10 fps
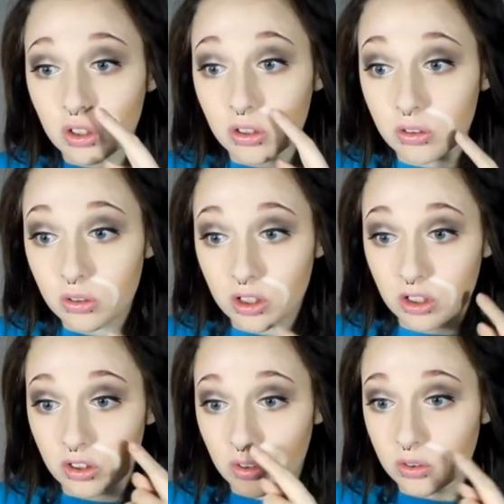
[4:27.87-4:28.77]
go
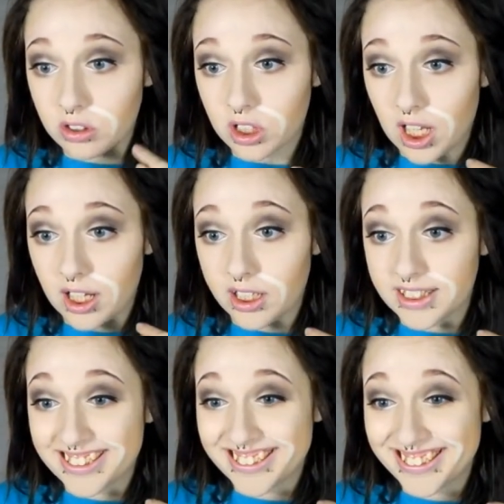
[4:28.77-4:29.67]
in those
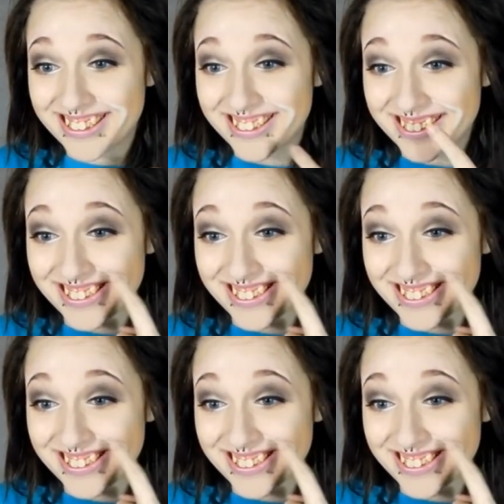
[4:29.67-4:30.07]
lines,